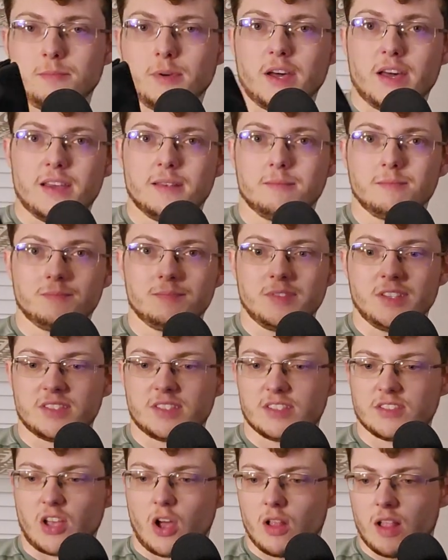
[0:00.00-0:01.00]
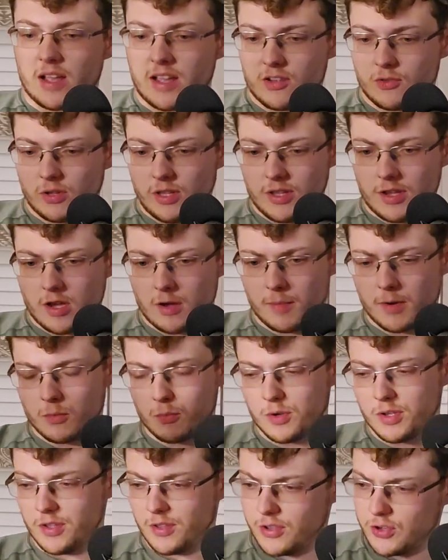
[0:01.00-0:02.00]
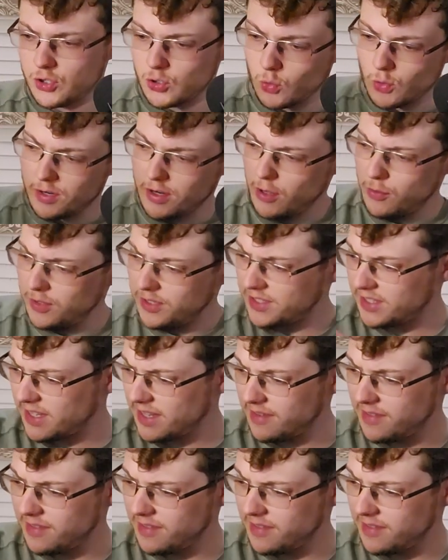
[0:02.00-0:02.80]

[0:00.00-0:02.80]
but this is all I could really come up with short notice.